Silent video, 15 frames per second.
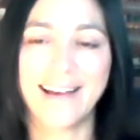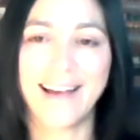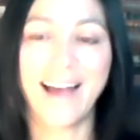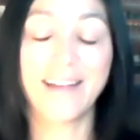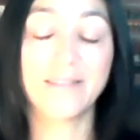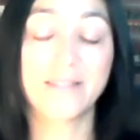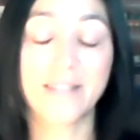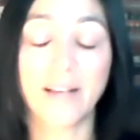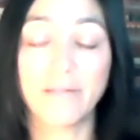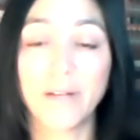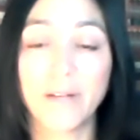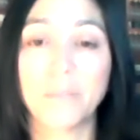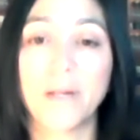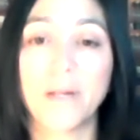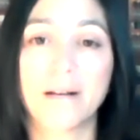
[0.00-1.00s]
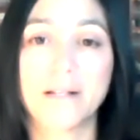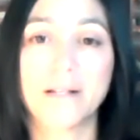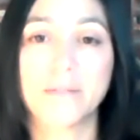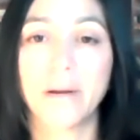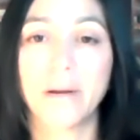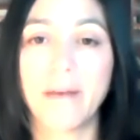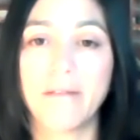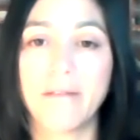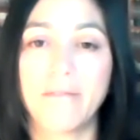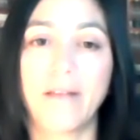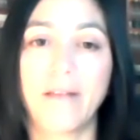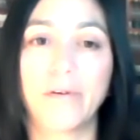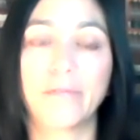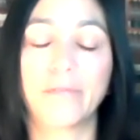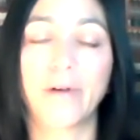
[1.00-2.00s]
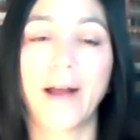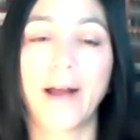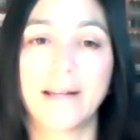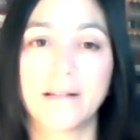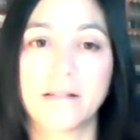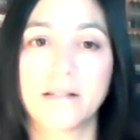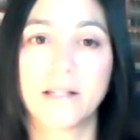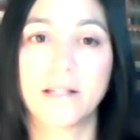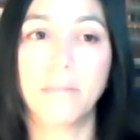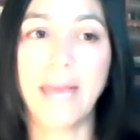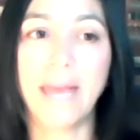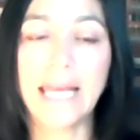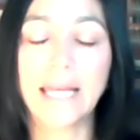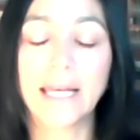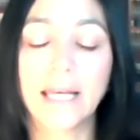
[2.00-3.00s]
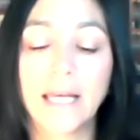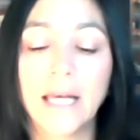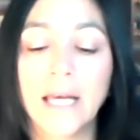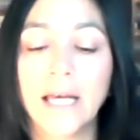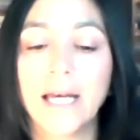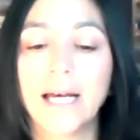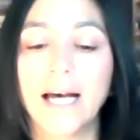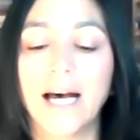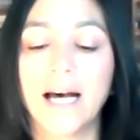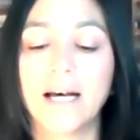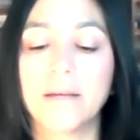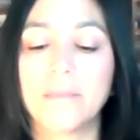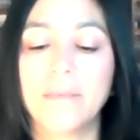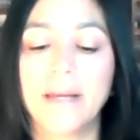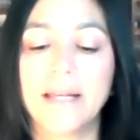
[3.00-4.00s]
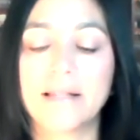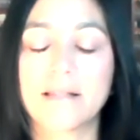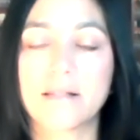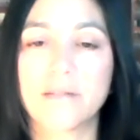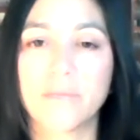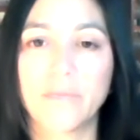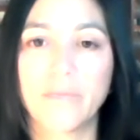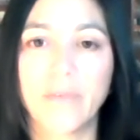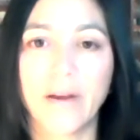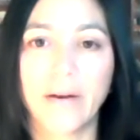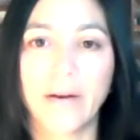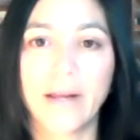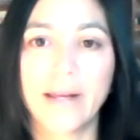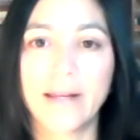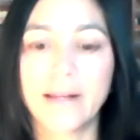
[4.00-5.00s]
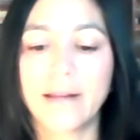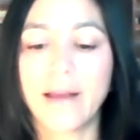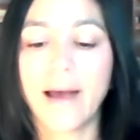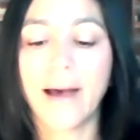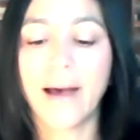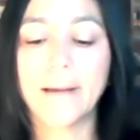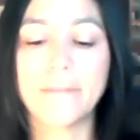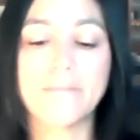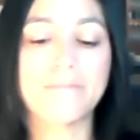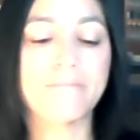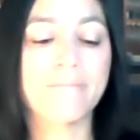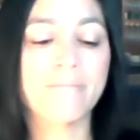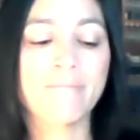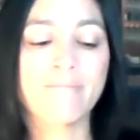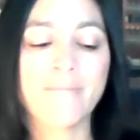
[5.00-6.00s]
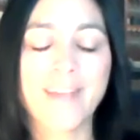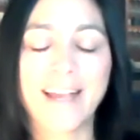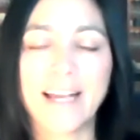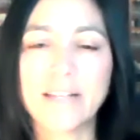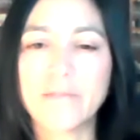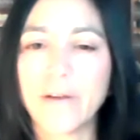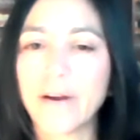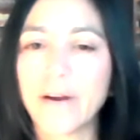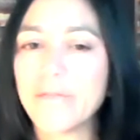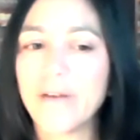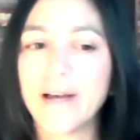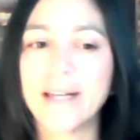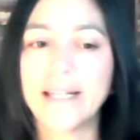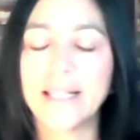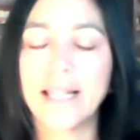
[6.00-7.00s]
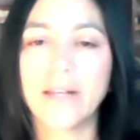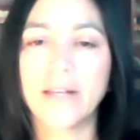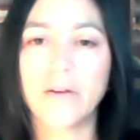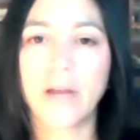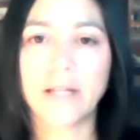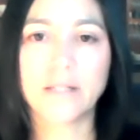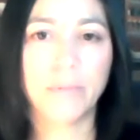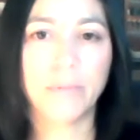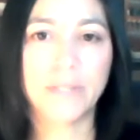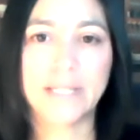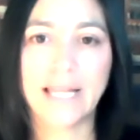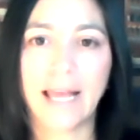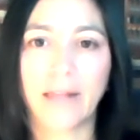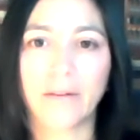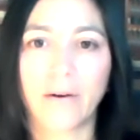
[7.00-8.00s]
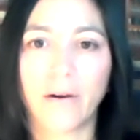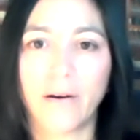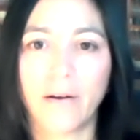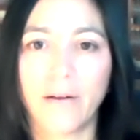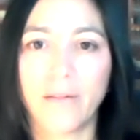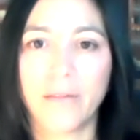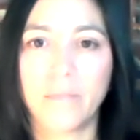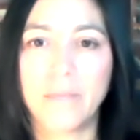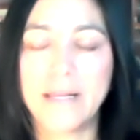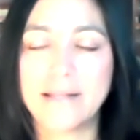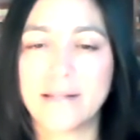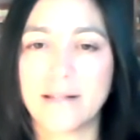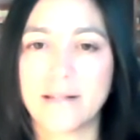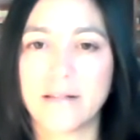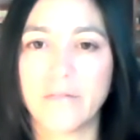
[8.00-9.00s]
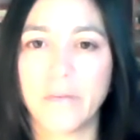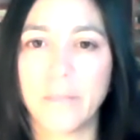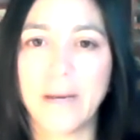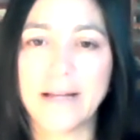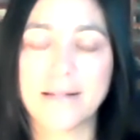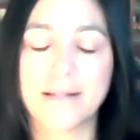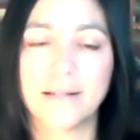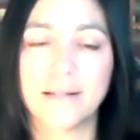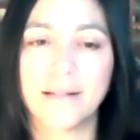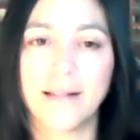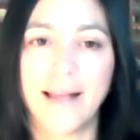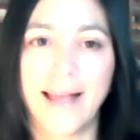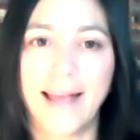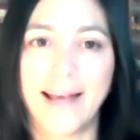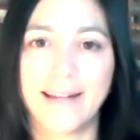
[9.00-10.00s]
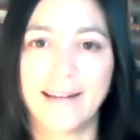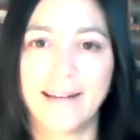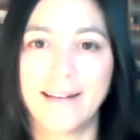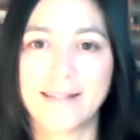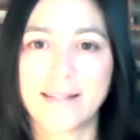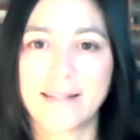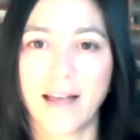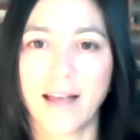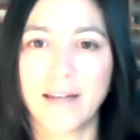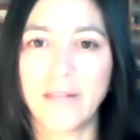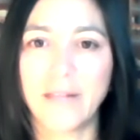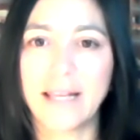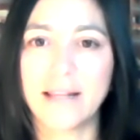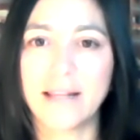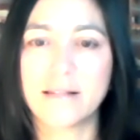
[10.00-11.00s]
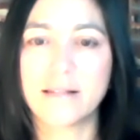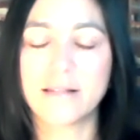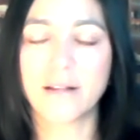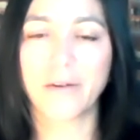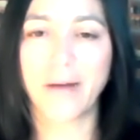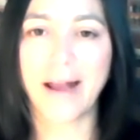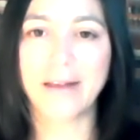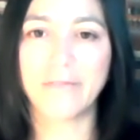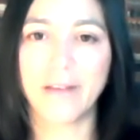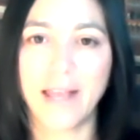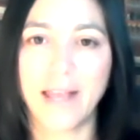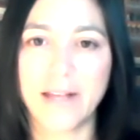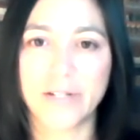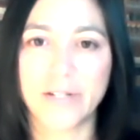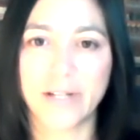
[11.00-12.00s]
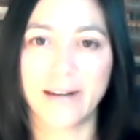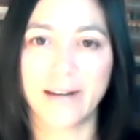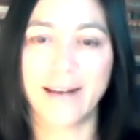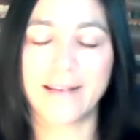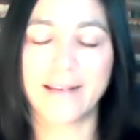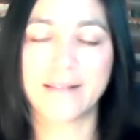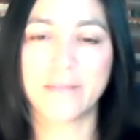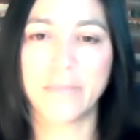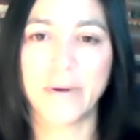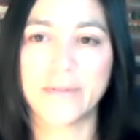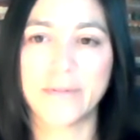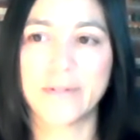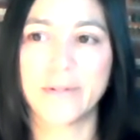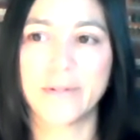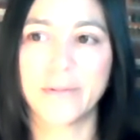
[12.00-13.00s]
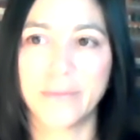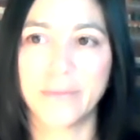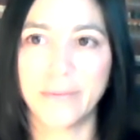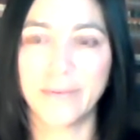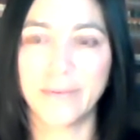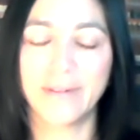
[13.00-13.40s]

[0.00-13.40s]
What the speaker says: Sauvignon Blanc is one of my favorite varietals to make. It's very fun in that you get to put together all the pieces of a puzzle, and it's kind of like instant gratification as opposed to